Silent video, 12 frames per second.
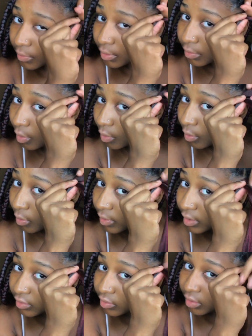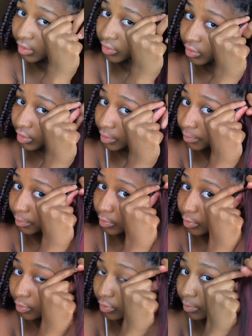want to hold this so you can
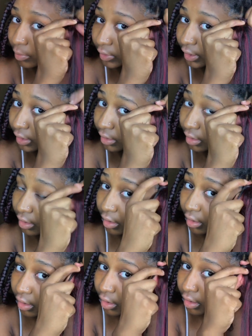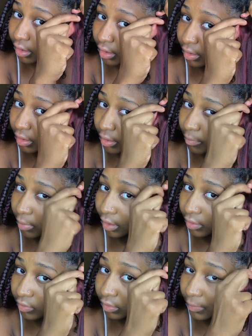pull the braid,
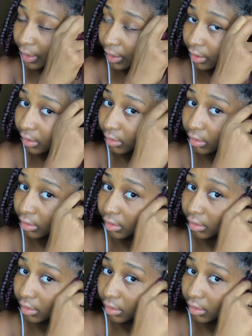borrow some hair,